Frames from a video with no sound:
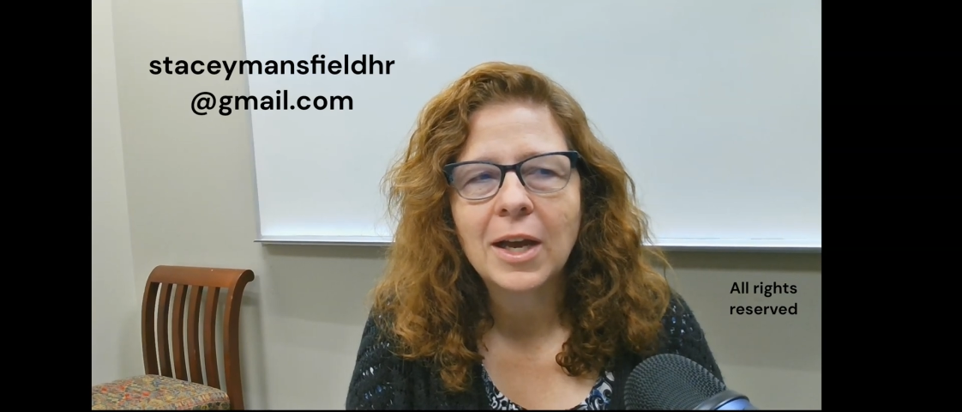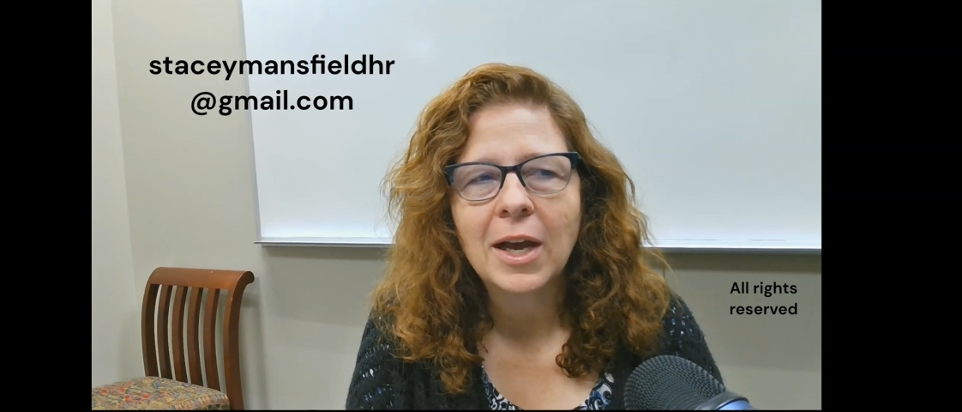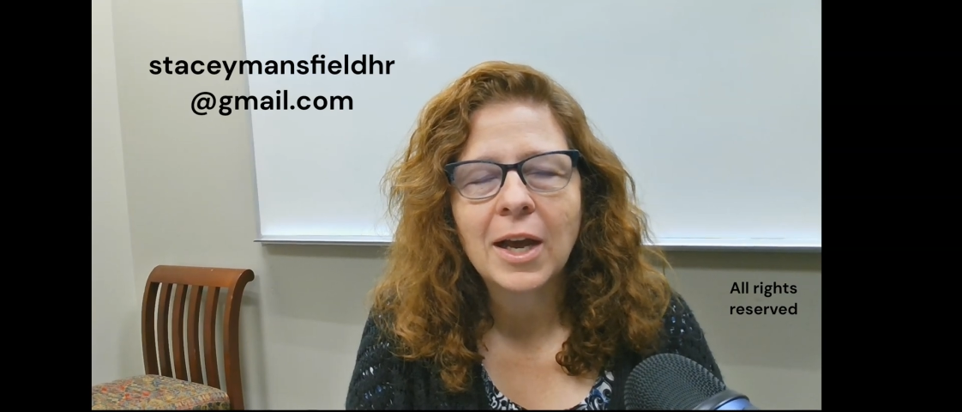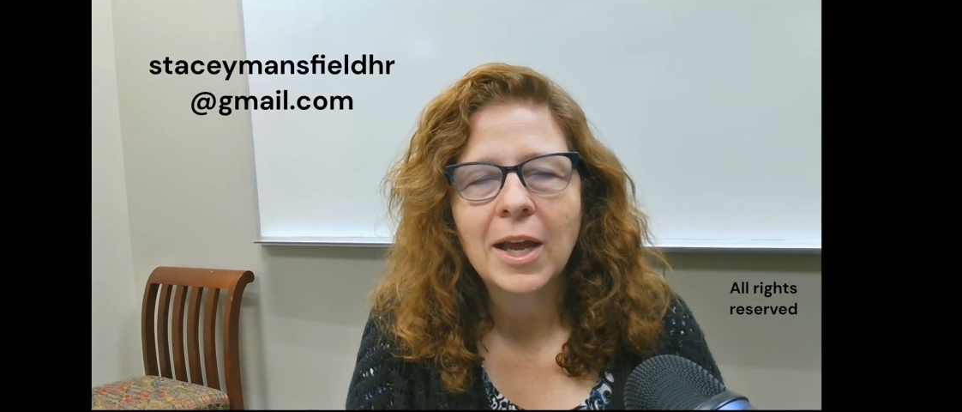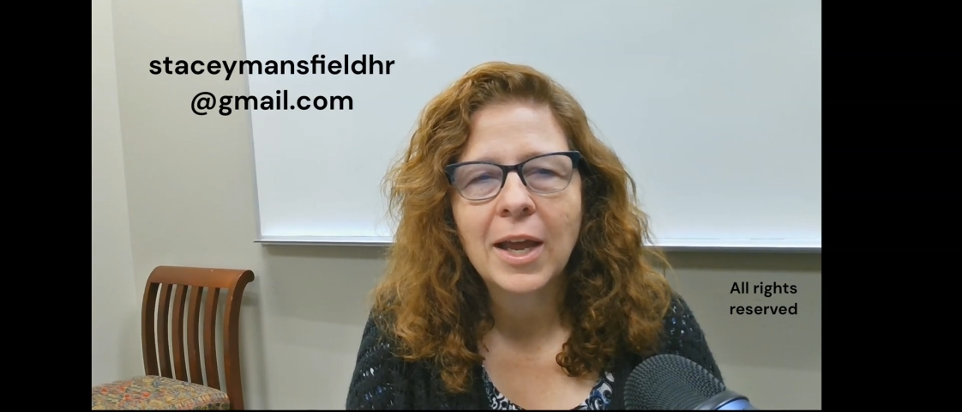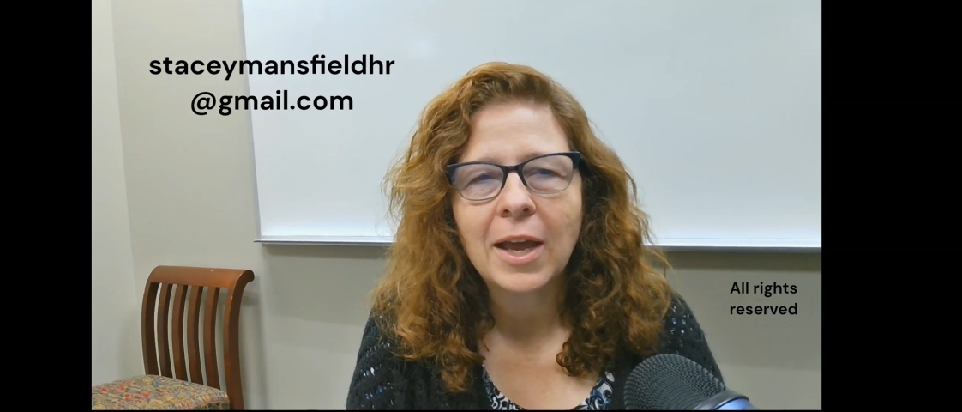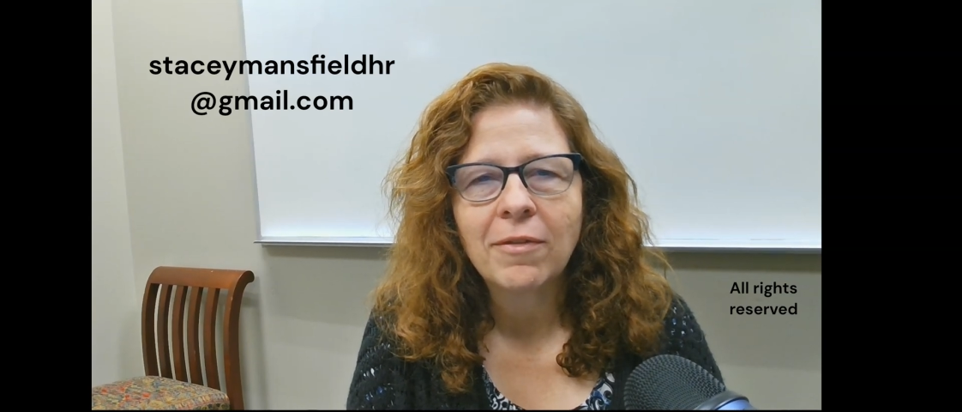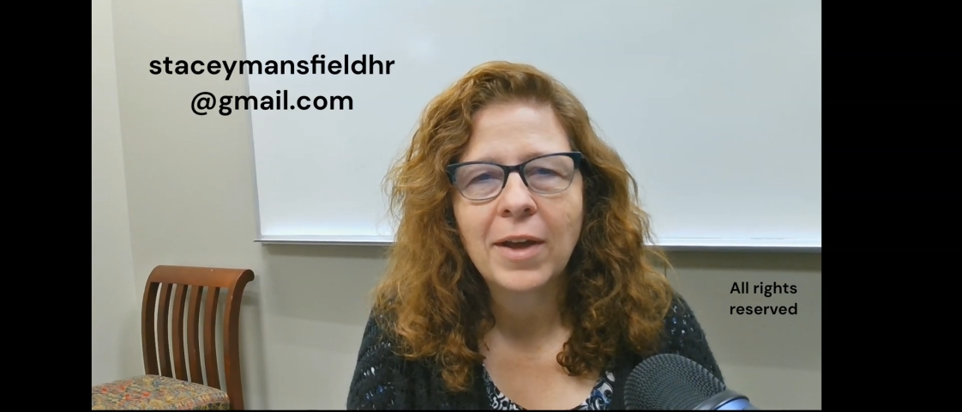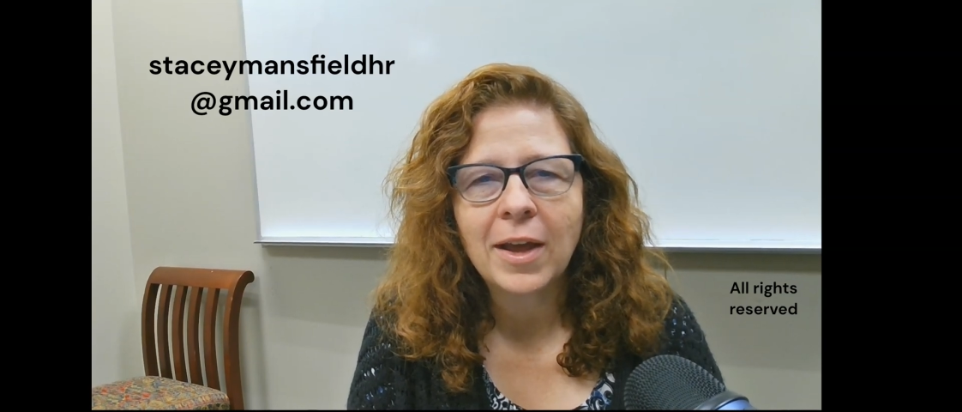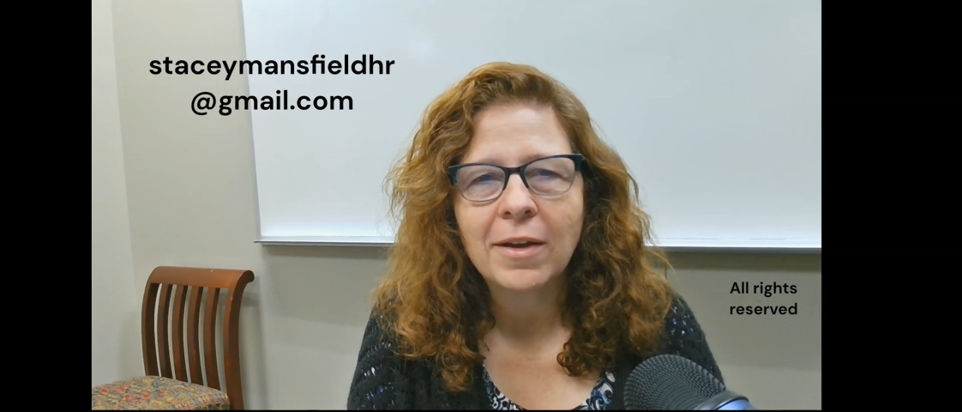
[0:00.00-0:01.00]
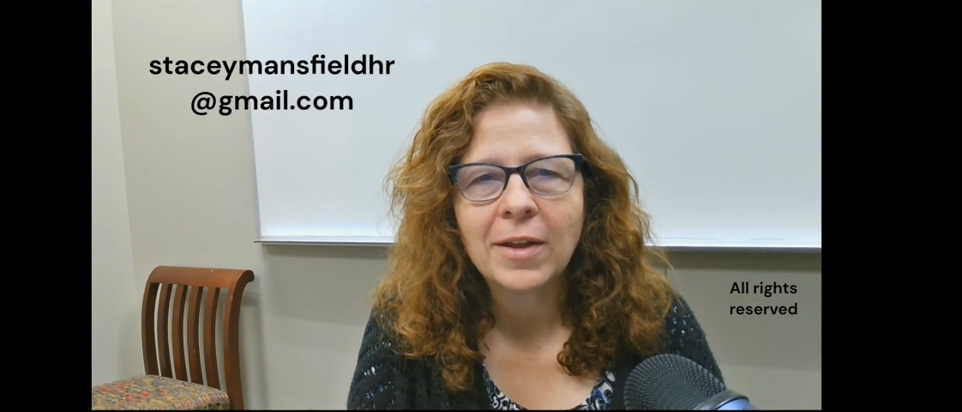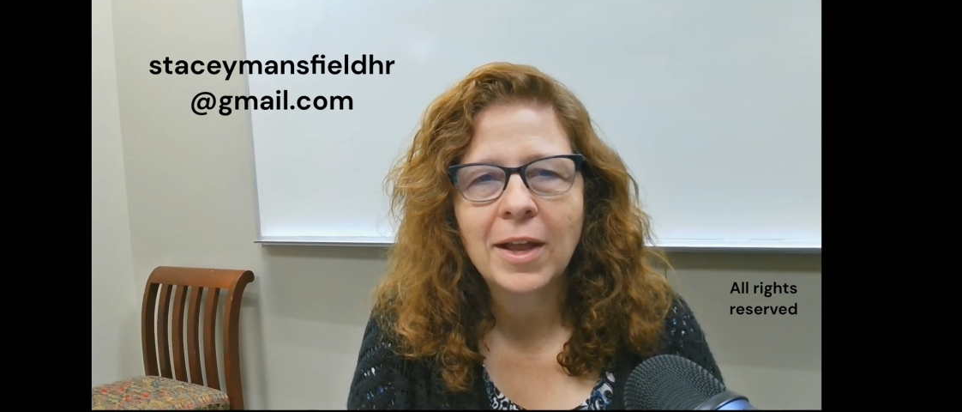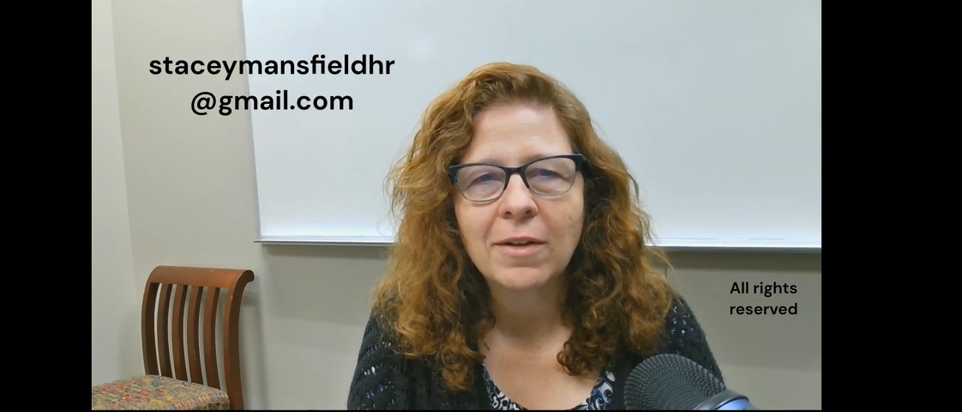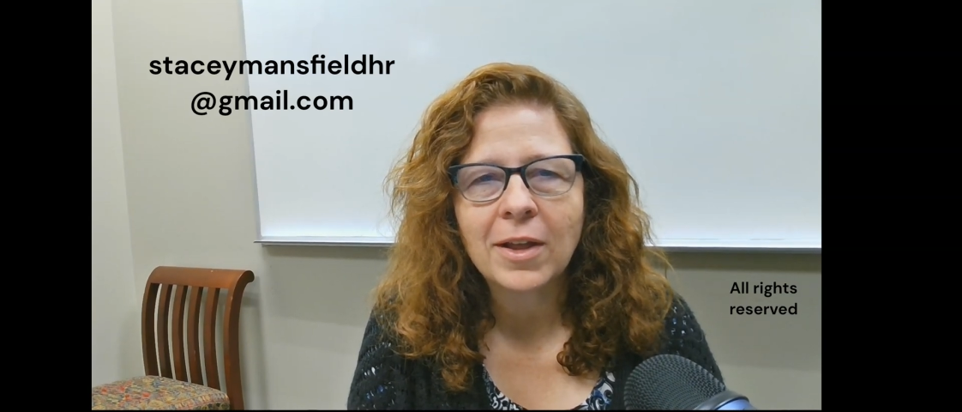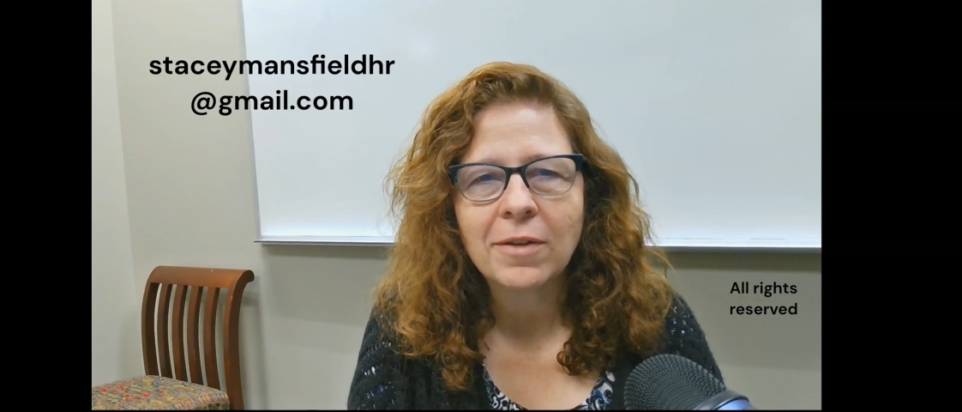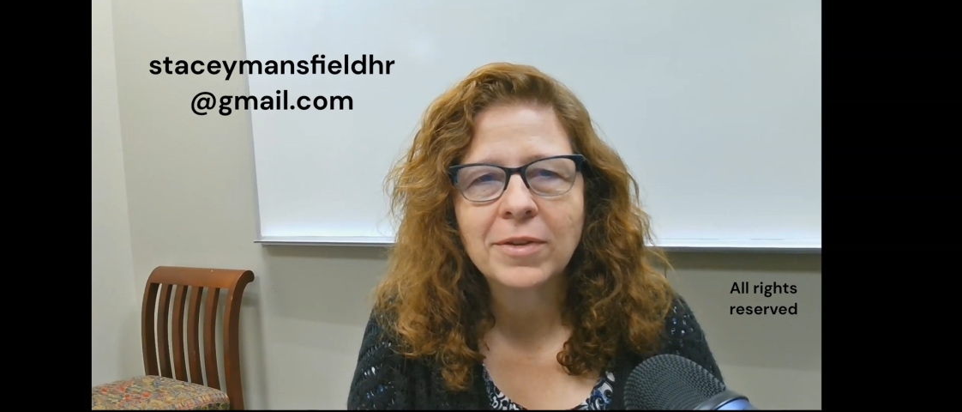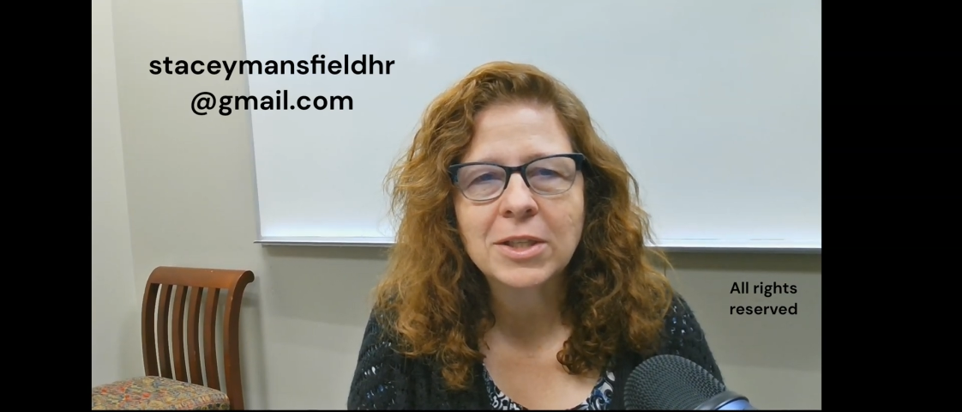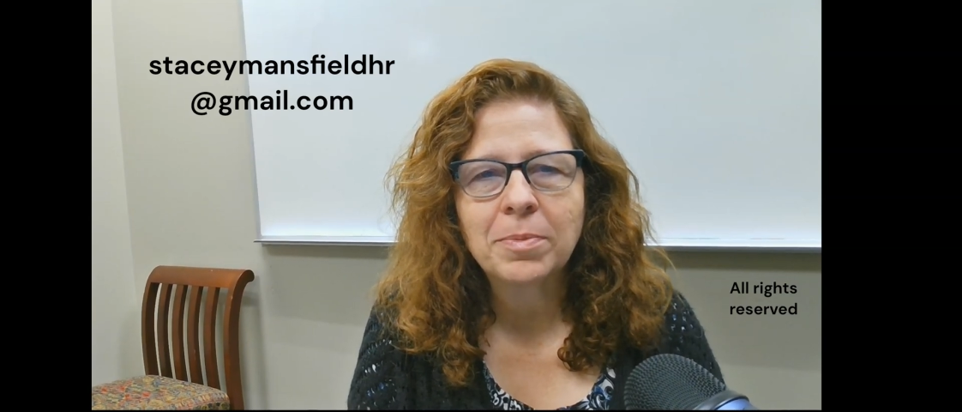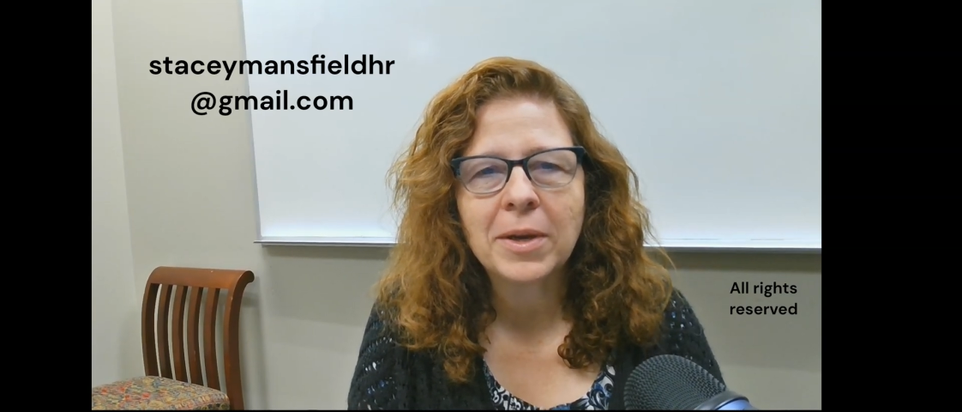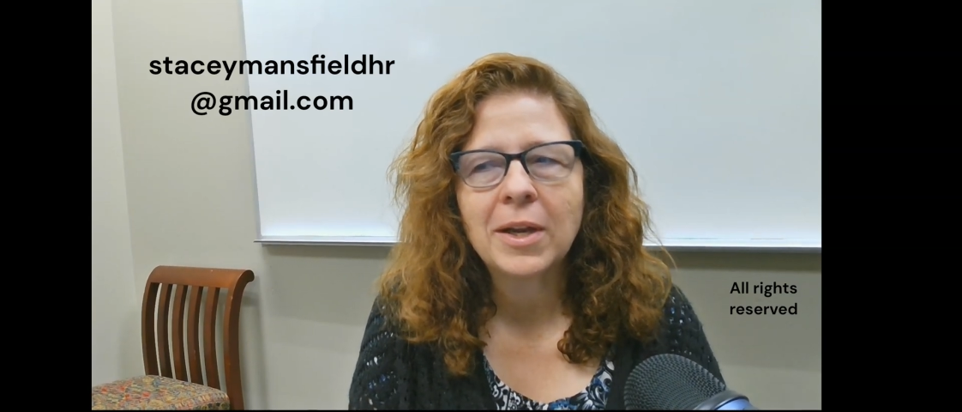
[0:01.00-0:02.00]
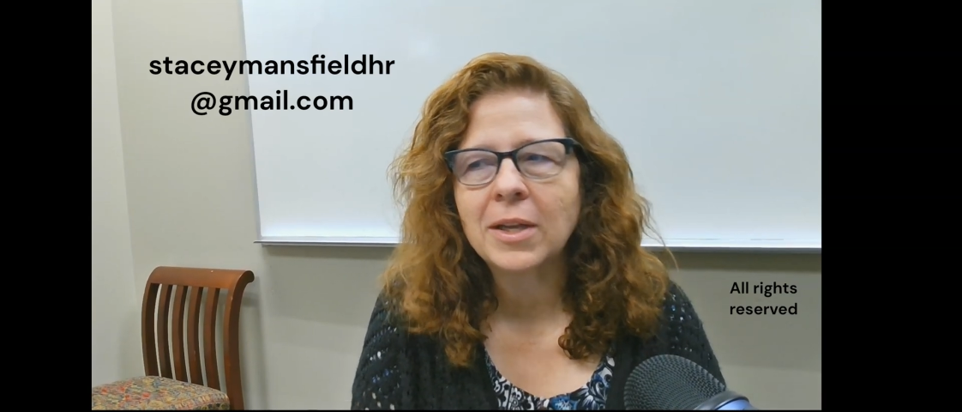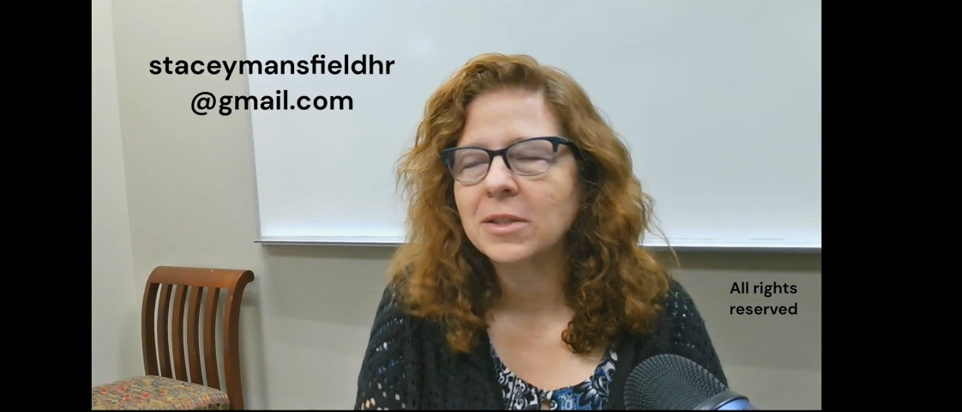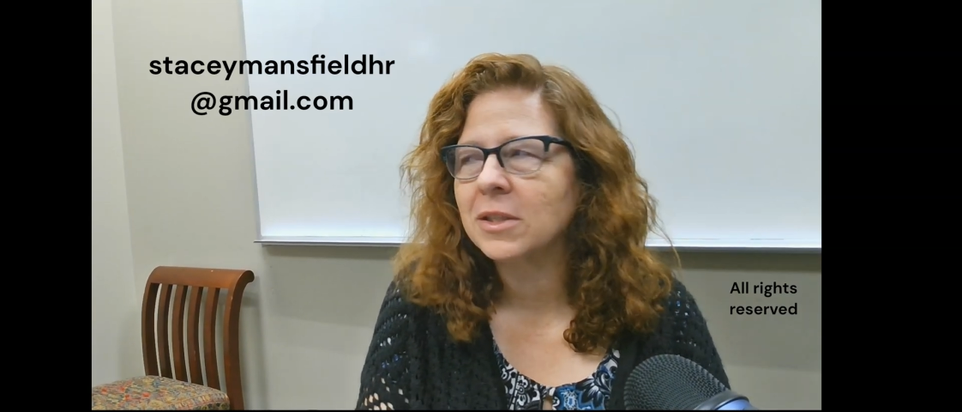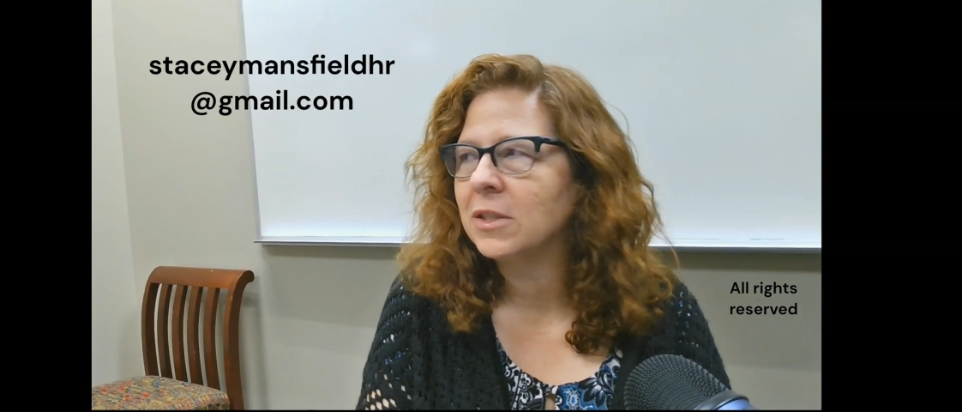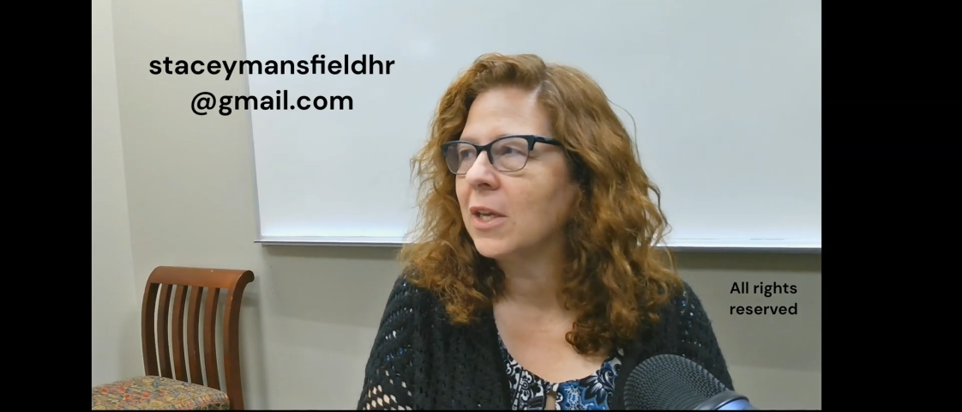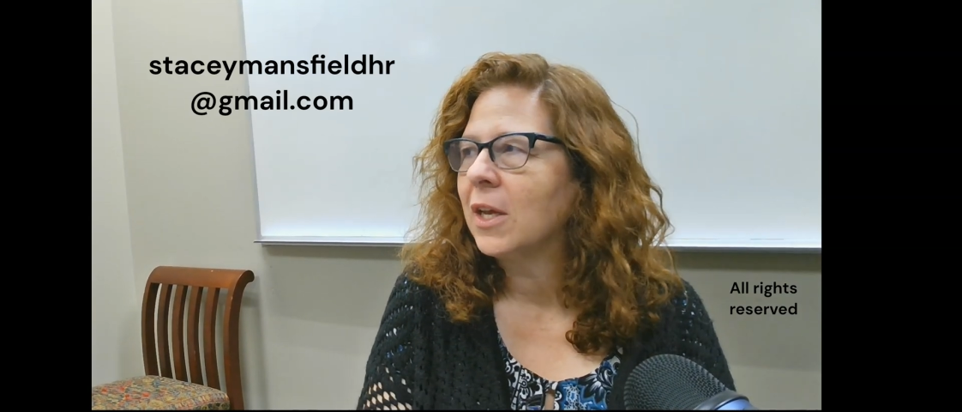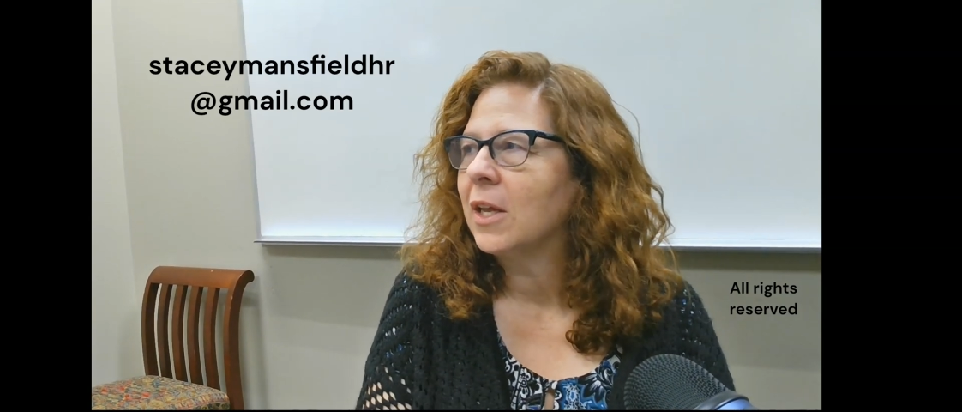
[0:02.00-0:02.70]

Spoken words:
I have had a lot of experiences